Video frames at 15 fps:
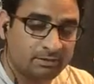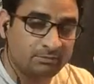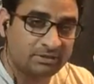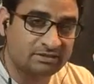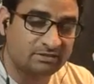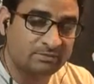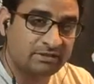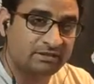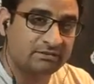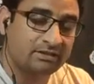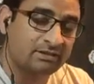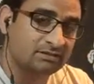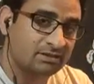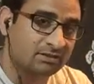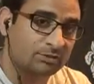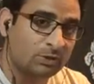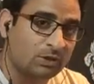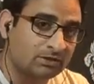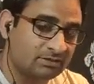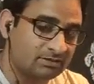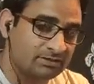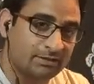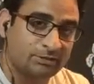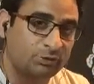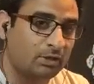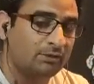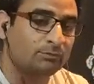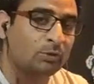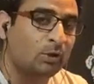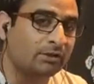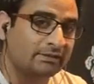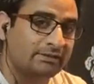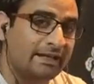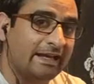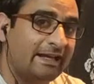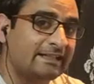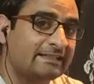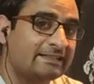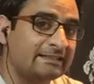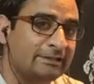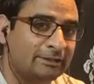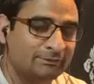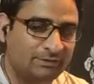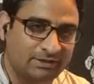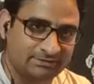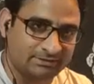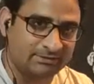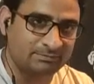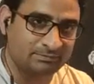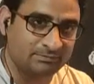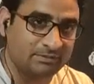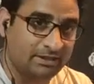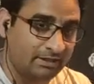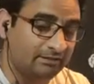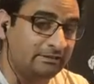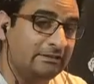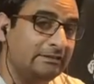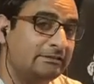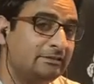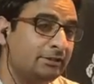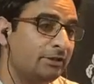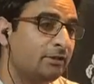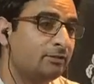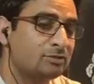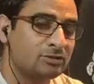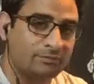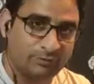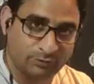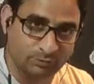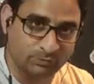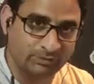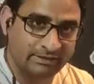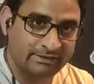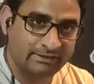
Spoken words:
Mrs. Bennet tells her daughters that you have got an excellent father, and he cares for you,